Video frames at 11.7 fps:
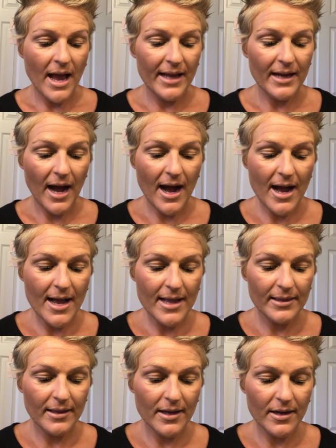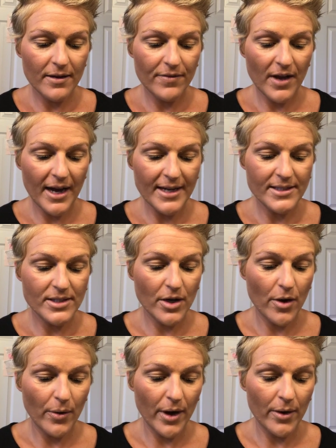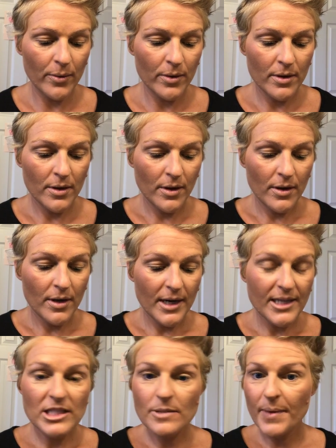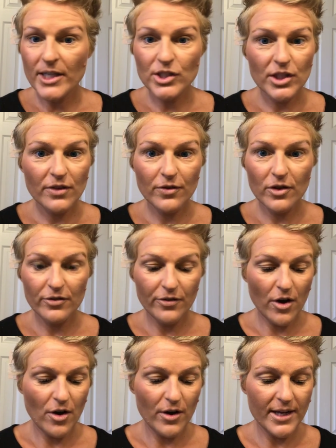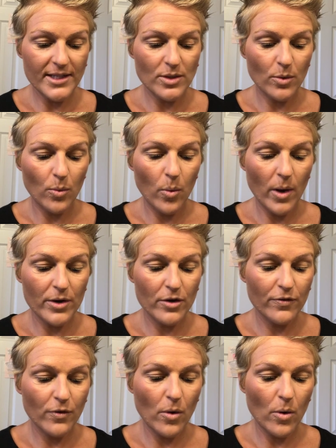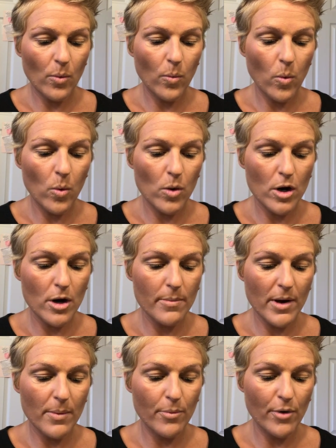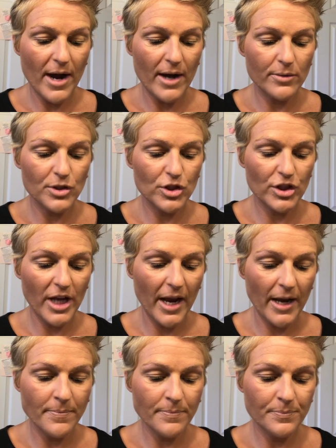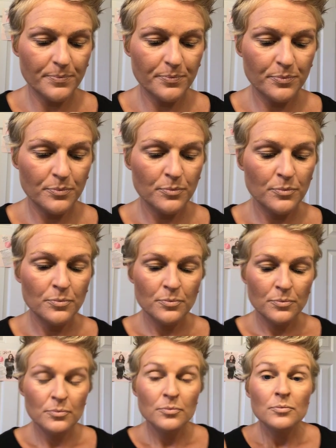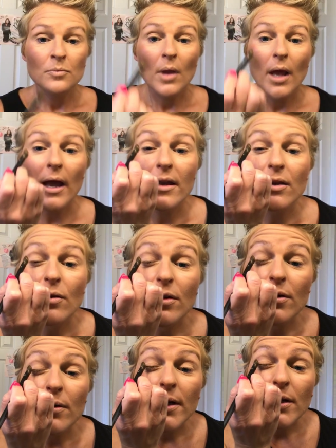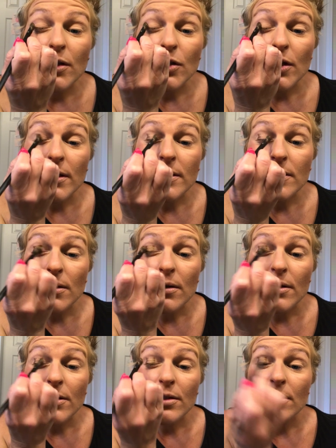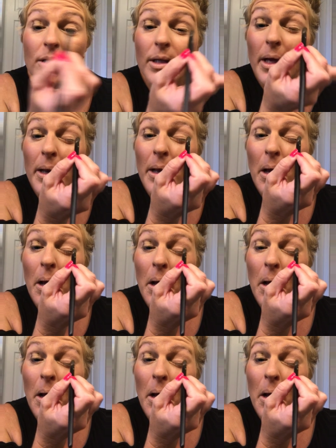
and I love the Iced Cocoa, especially for fall. It's a wonderful, warm brown shade, and you can do it just on your lid.